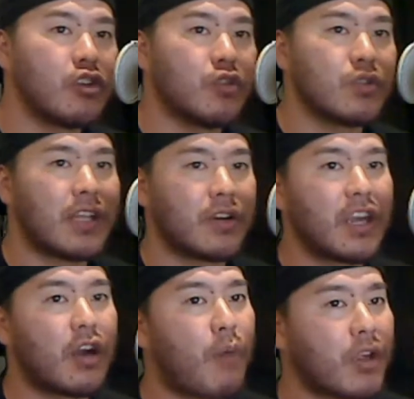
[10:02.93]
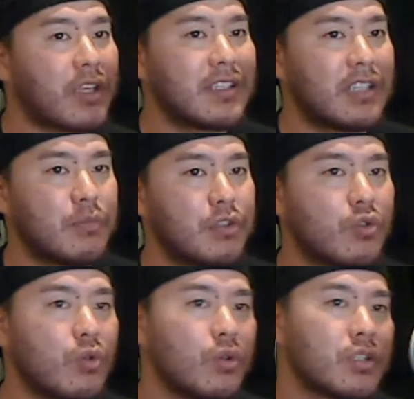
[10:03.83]
newsletter, get our marketing tips
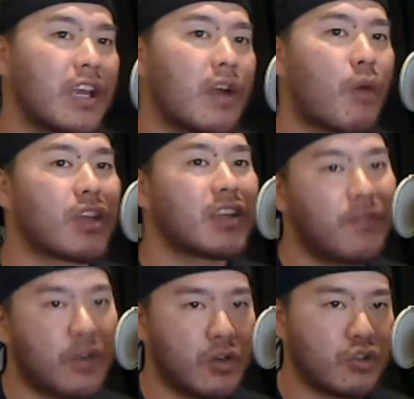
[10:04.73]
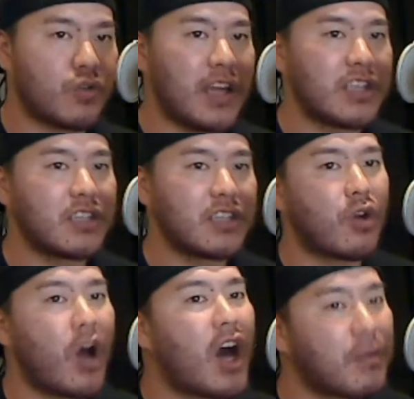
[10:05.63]
and tools, get our marketing funnel strategy,
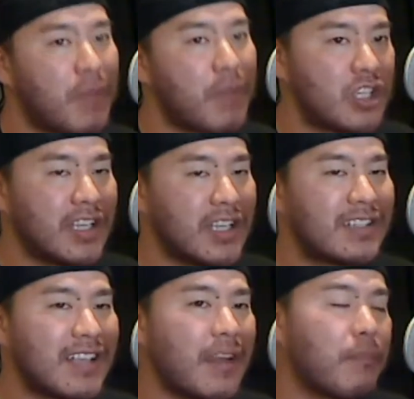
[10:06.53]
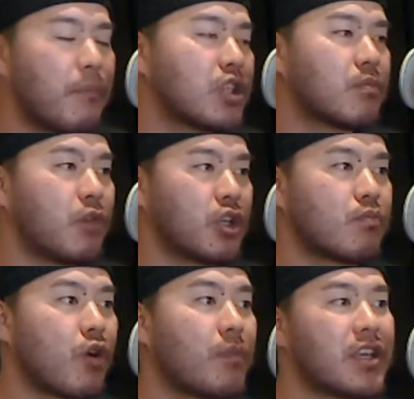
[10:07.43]
funnel automation, insight, and much, much
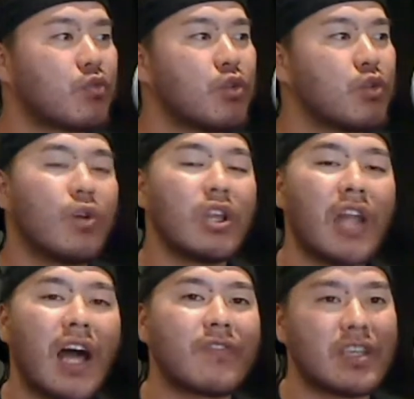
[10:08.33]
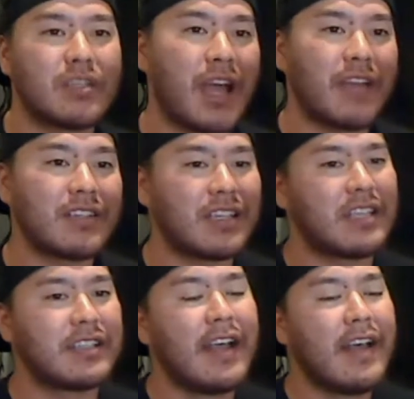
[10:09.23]
more, because we do a lot of things behind the
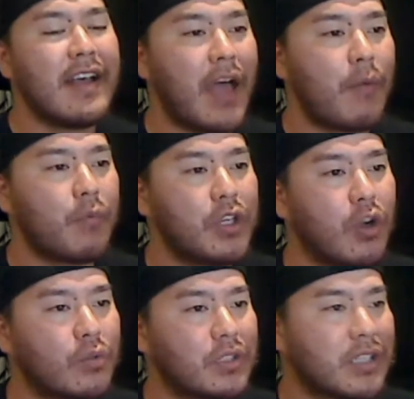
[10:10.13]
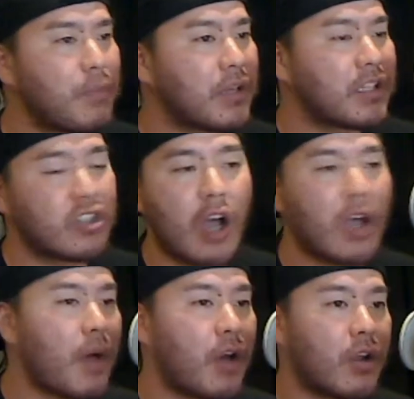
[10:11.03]
scenes that we don't typically talk
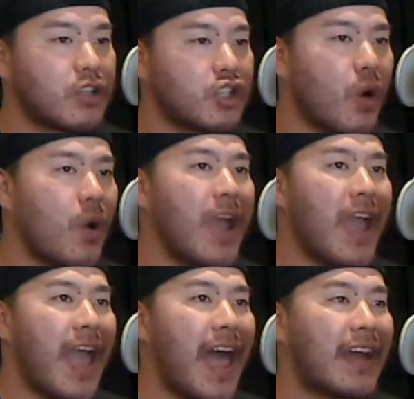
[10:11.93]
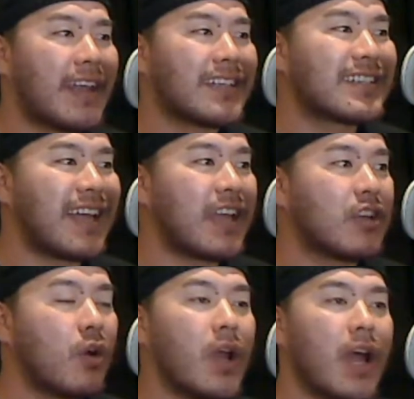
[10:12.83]
about on the show. And as a side
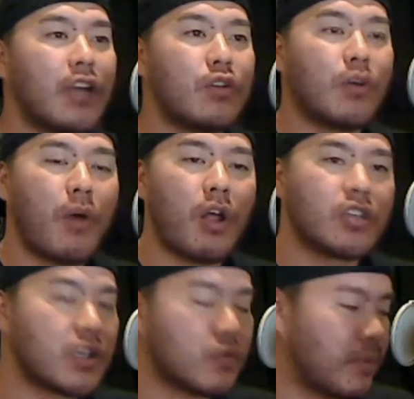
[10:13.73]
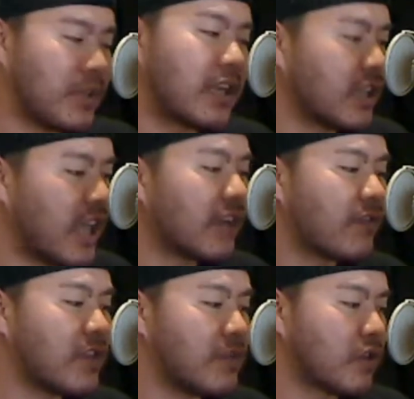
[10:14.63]
note, I do apologize. We've been getting a lot
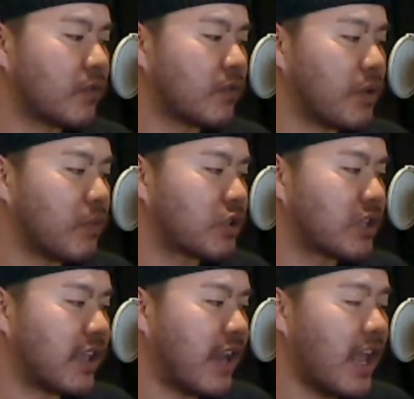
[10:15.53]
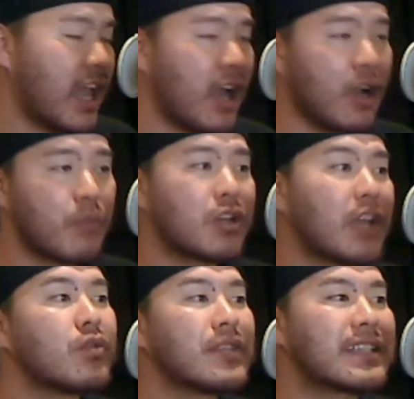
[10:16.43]
of emails from people saying that, hey, how come you're
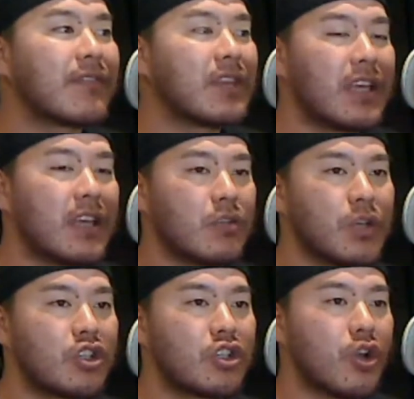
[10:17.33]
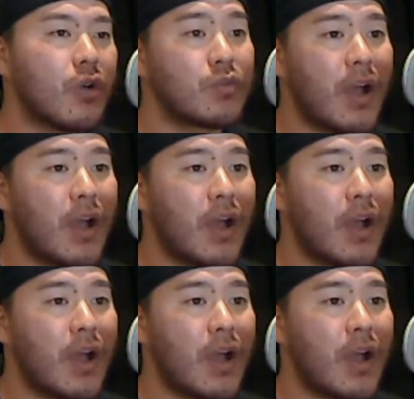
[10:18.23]
not doing the 7 days a week show? Is